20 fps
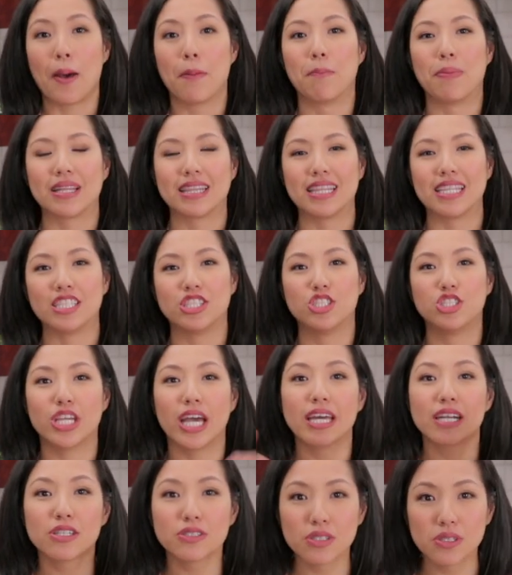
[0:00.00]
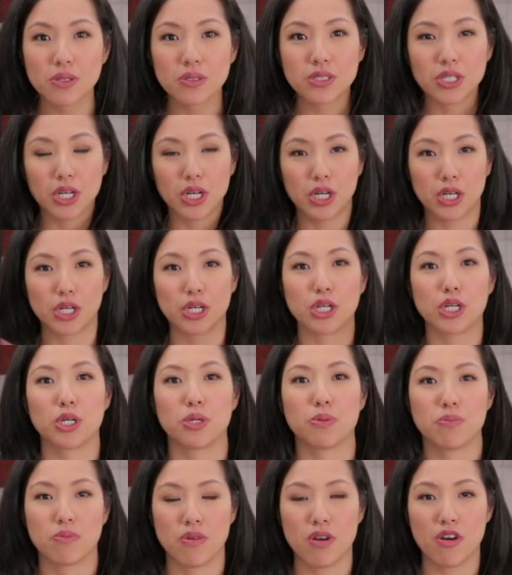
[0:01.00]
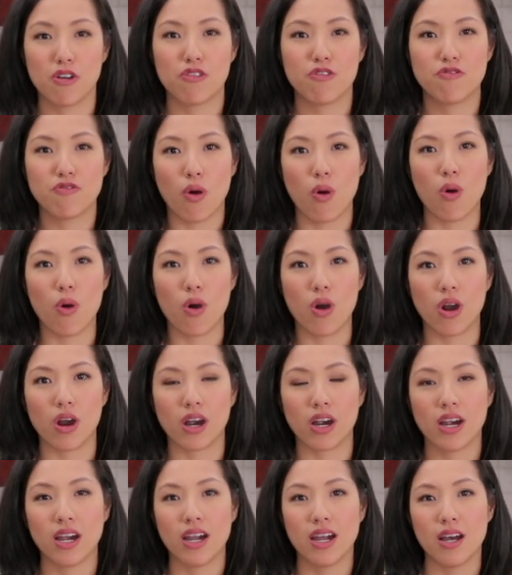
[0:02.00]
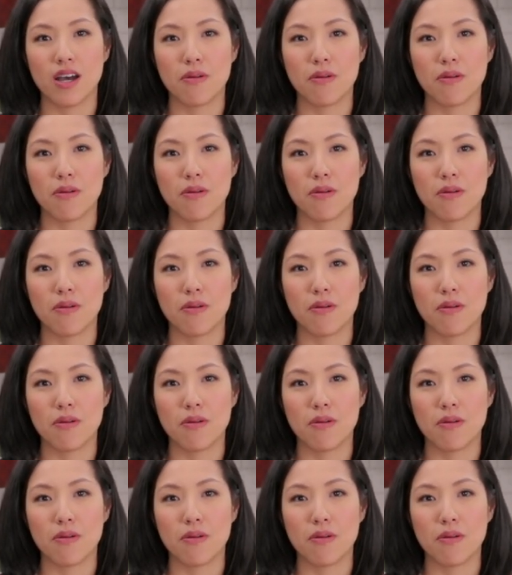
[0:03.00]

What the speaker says: But the general term for